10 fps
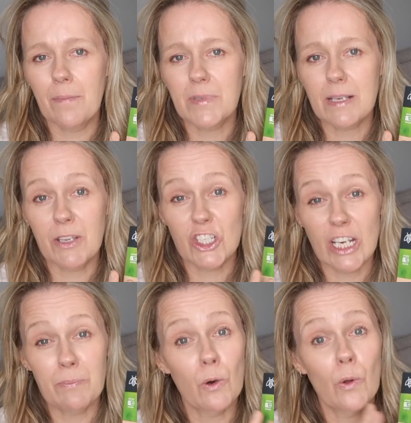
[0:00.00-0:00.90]
some that
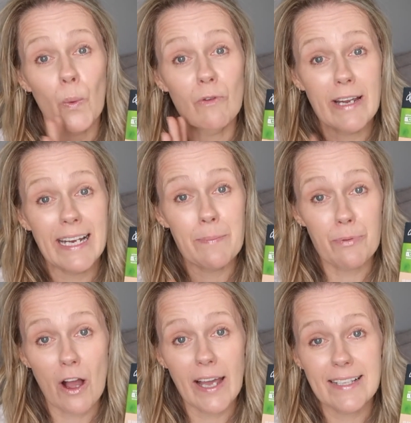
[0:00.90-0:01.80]
she bought that were really
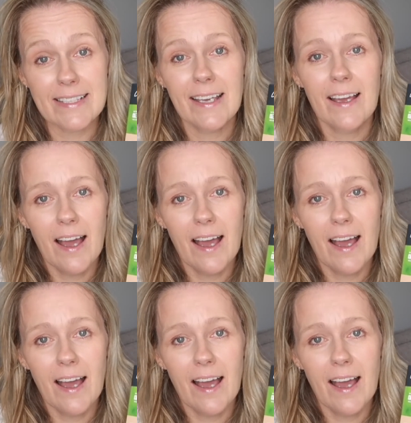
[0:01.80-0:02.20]
bright.